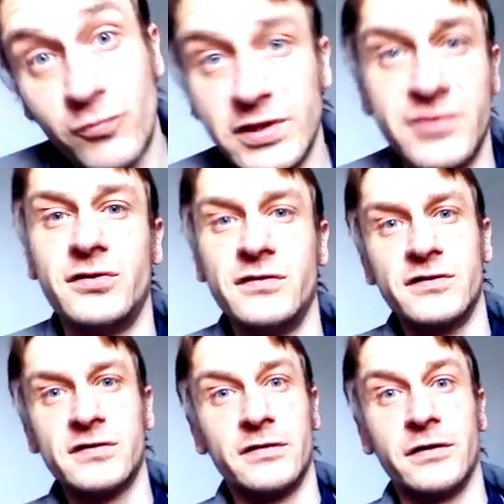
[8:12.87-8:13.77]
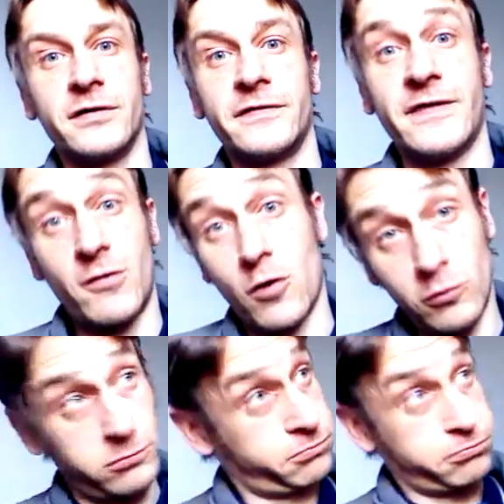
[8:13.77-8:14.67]
religions, they're
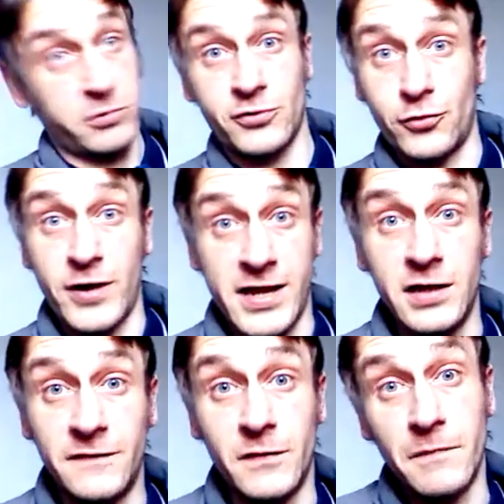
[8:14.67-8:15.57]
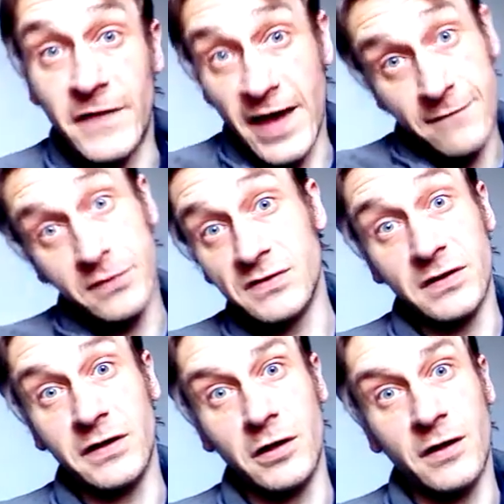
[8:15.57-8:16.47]
all created from the heavens
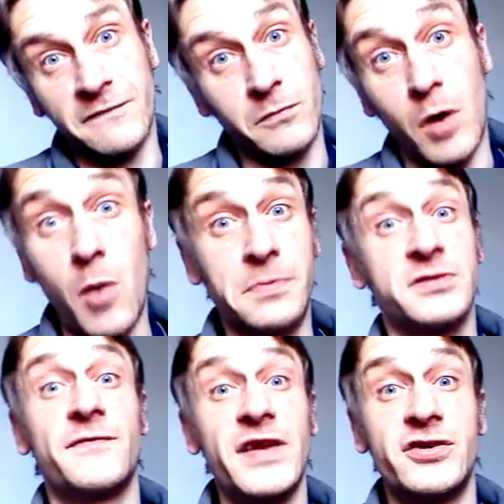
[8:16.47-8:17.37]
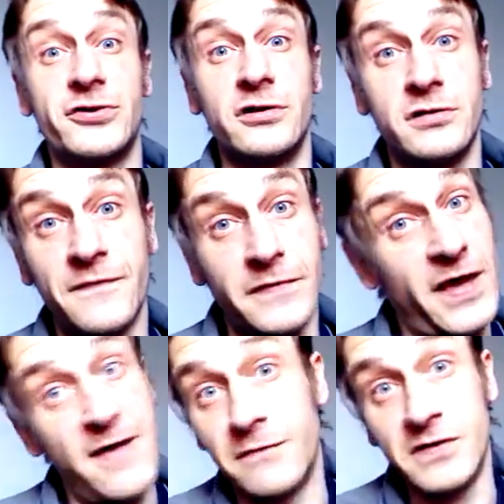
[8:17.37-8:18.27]
and the earth, from observation of the
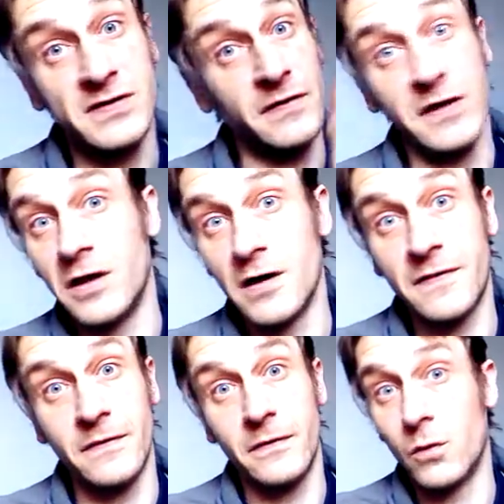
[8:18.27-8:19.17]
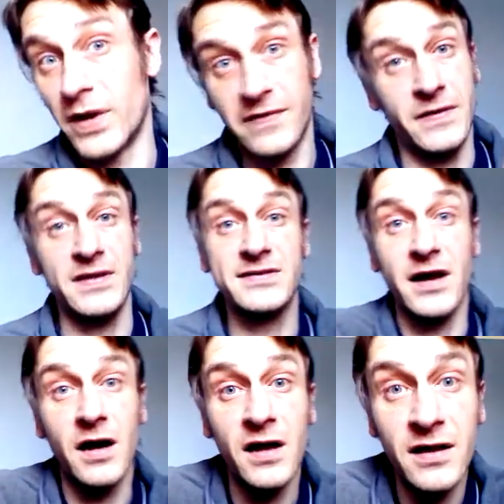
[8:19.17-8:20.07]
heavens and the earth and the way things
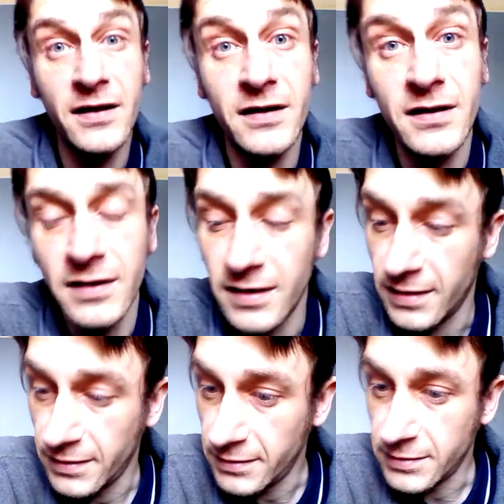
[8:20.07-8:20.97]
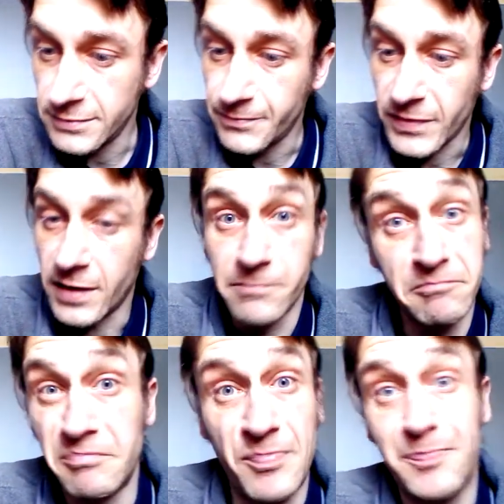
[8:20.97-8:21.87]
are. And
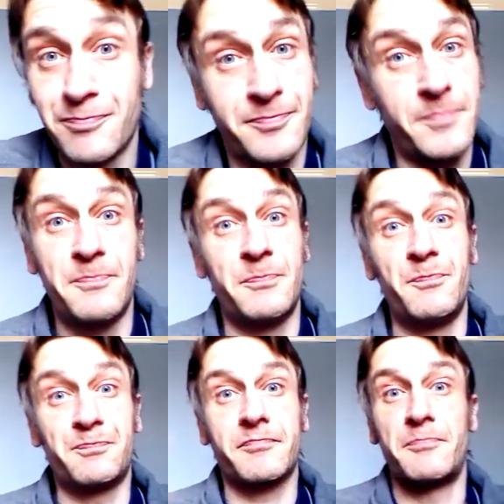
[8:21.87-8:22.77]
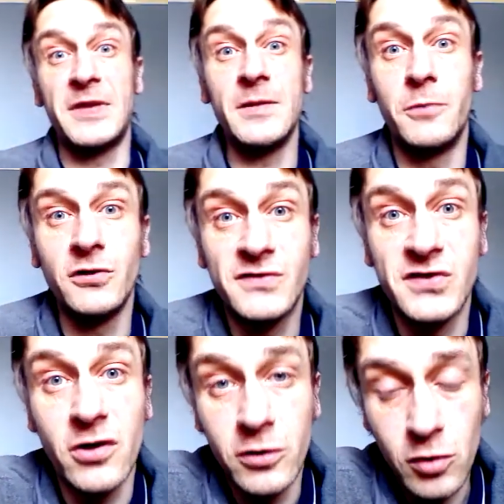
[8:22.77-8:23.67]
people
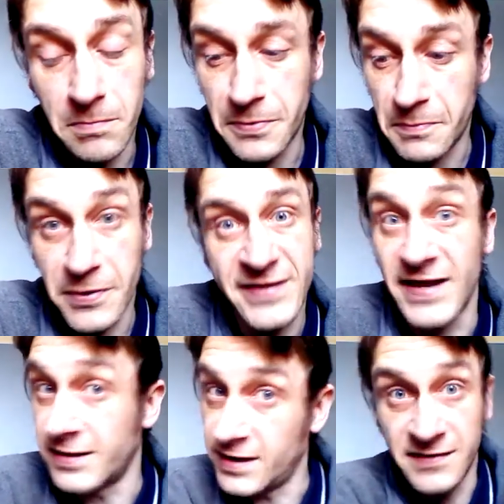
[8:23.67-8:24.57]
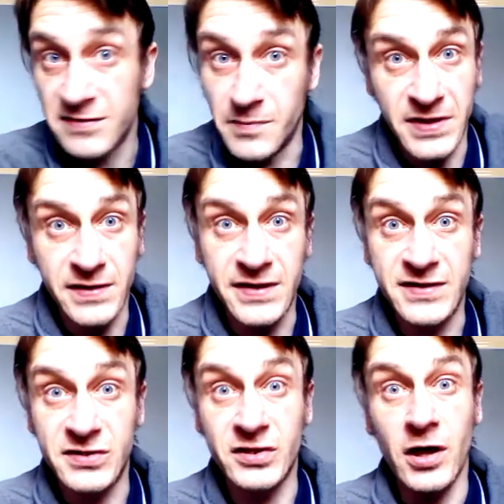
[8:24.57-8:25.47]
turn up pretending to be
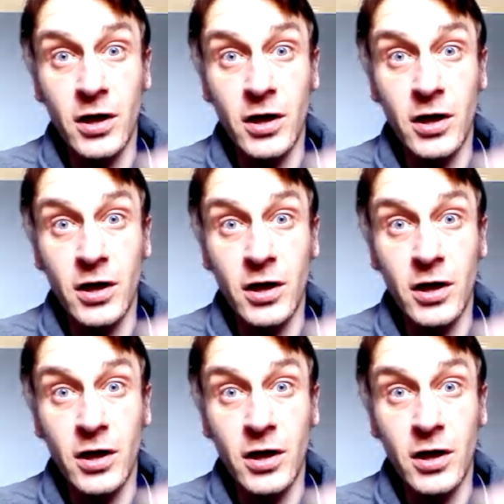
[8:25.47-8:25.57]
these